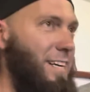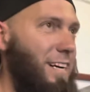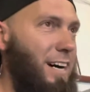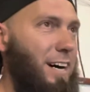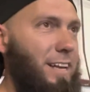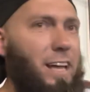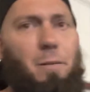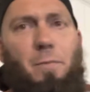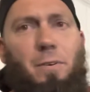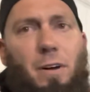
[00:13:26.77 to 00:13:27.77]

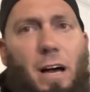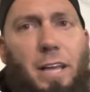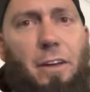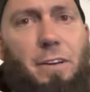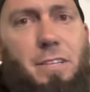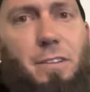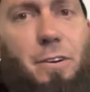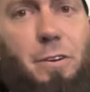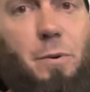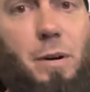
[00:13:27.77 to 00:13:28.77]
Yeah, I'm curious to learn
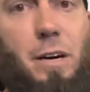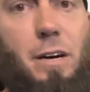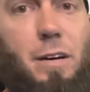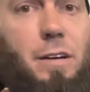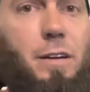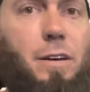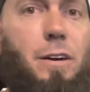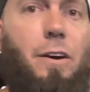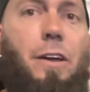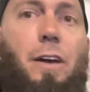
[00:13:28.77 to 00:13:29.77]
new, or
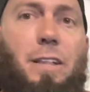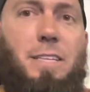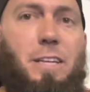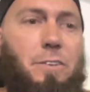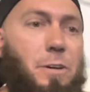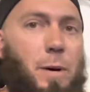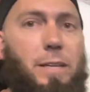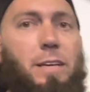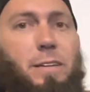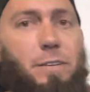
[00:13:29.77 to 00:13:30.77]
at least hear new ideas.